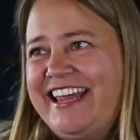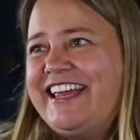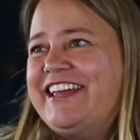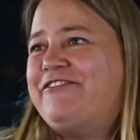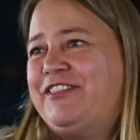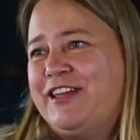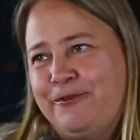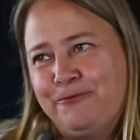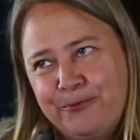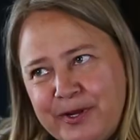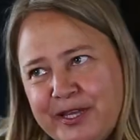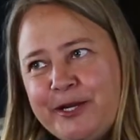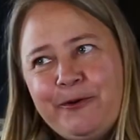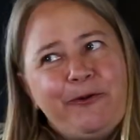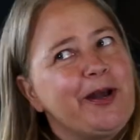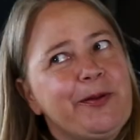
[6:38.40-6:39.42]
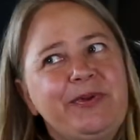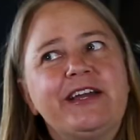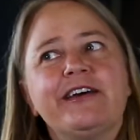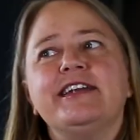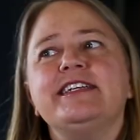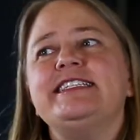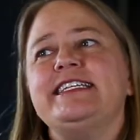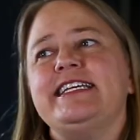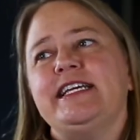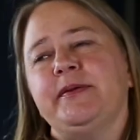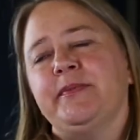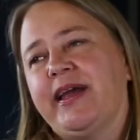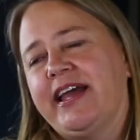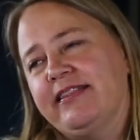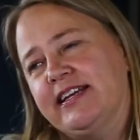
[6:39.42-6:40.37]
if they really want to be on a
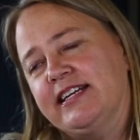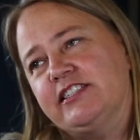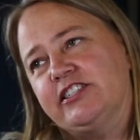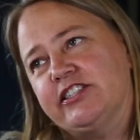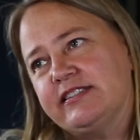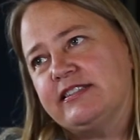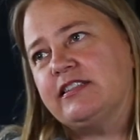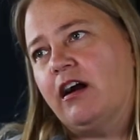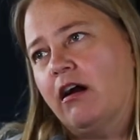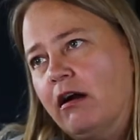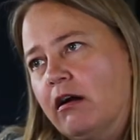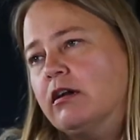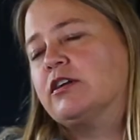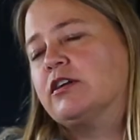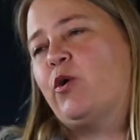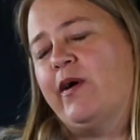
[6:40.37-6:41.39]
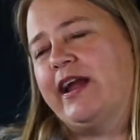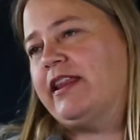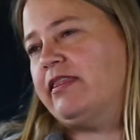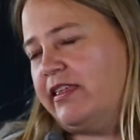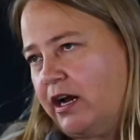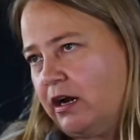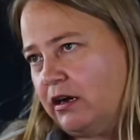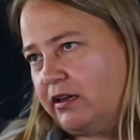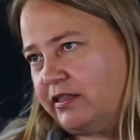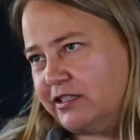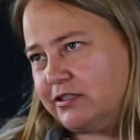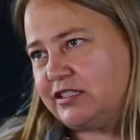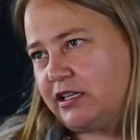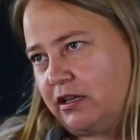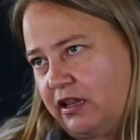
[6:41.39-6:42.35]
team and they just aren't quite there in their
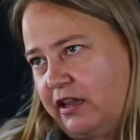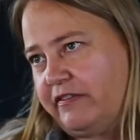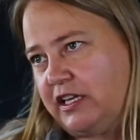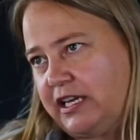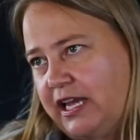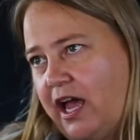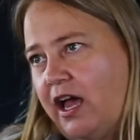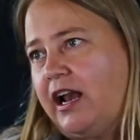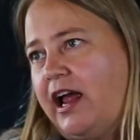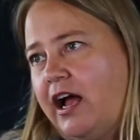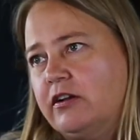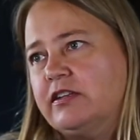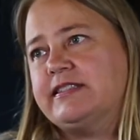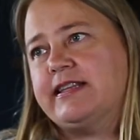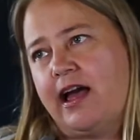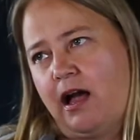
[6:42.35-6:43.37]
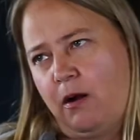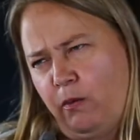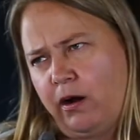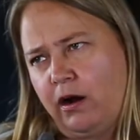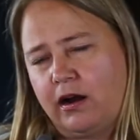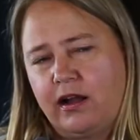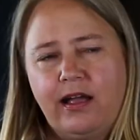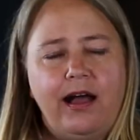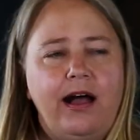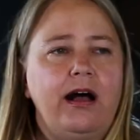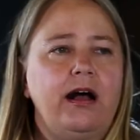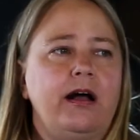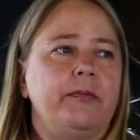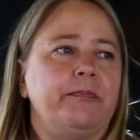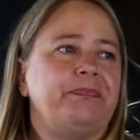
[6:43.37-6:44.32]
skill level yet? How does that work?
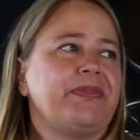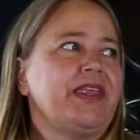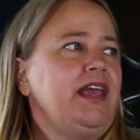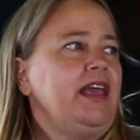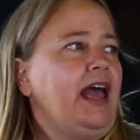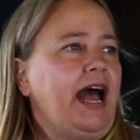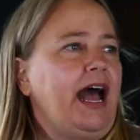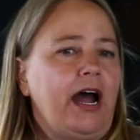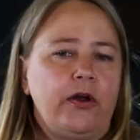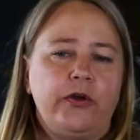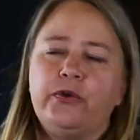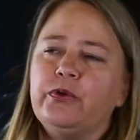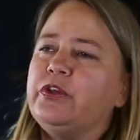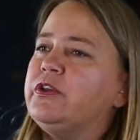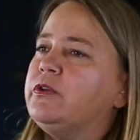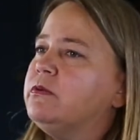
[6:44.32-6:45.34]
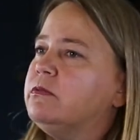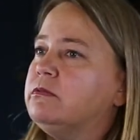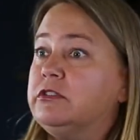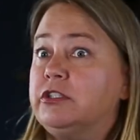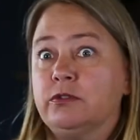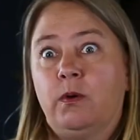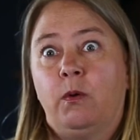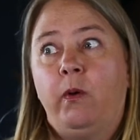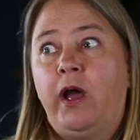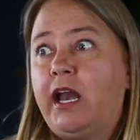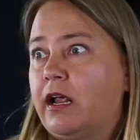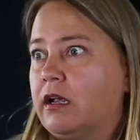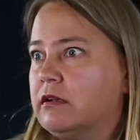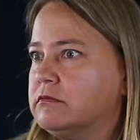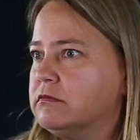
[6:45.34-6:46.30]
How do you do a
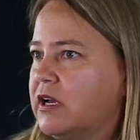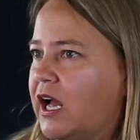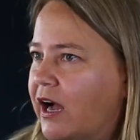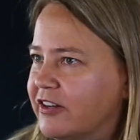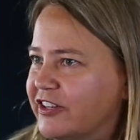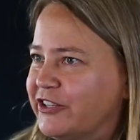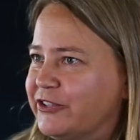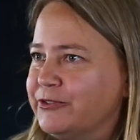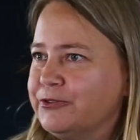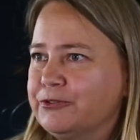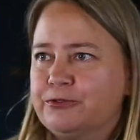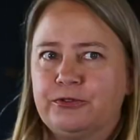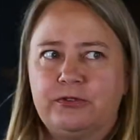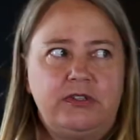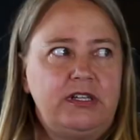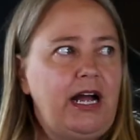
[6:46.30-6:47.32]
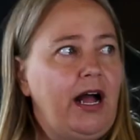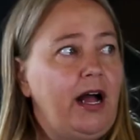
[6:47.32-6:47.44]
wedding? How do you